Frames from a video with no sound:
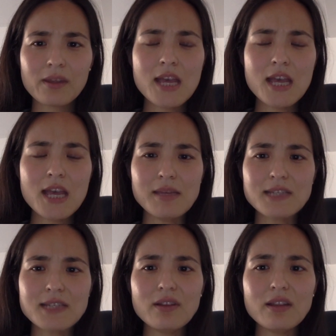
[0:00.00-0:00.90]
It means
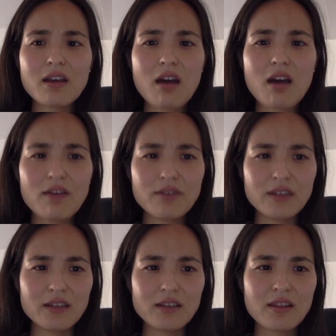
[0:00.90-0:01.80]
feeling
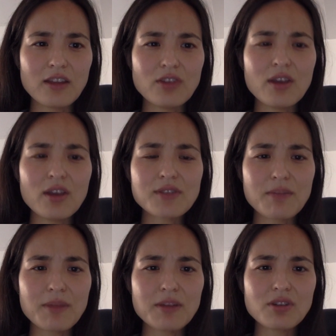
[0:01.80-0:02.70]
confident that you have
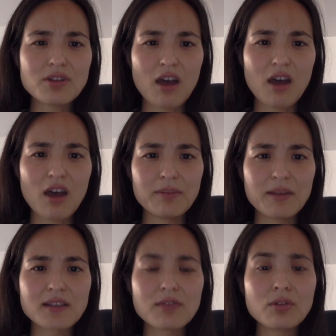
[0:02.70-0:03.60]
something to offer
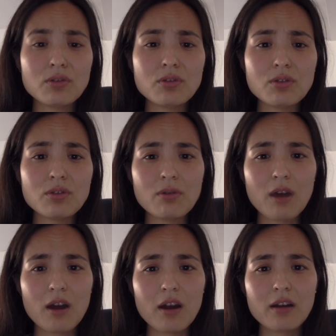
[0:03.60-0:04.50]
because of who you
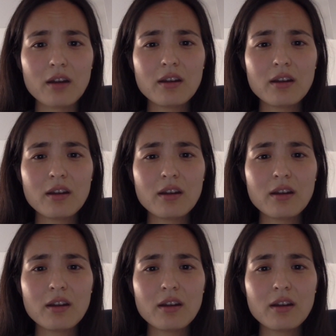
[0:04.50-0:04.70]
are.